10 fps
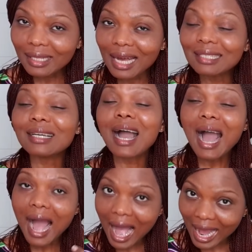that
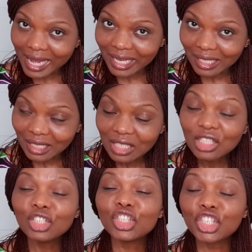I,
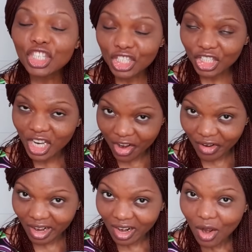
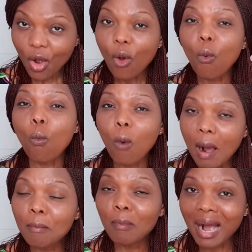Chinyere,
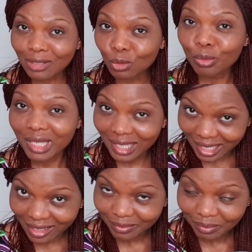Muhammadu
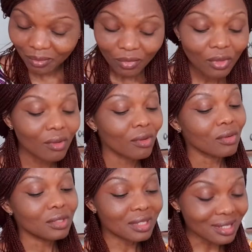Bike,
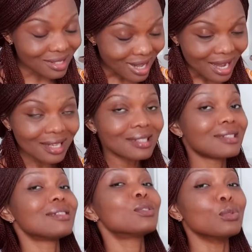
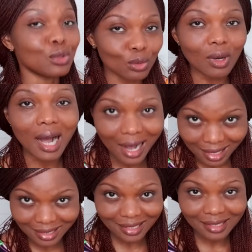decides to do
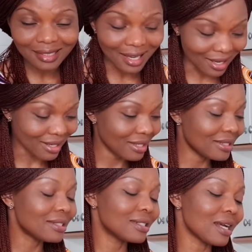hers. Yeah,
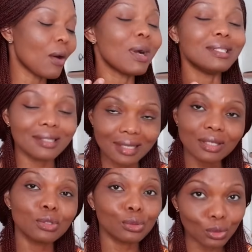this is how I
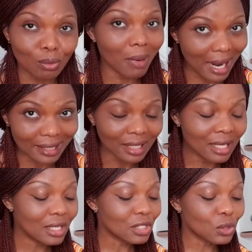decide to do mine.
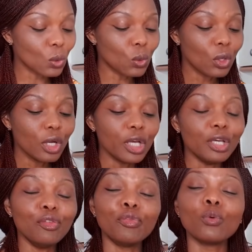So
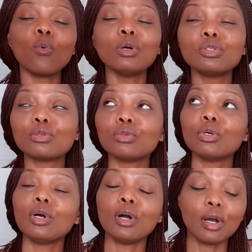if you want to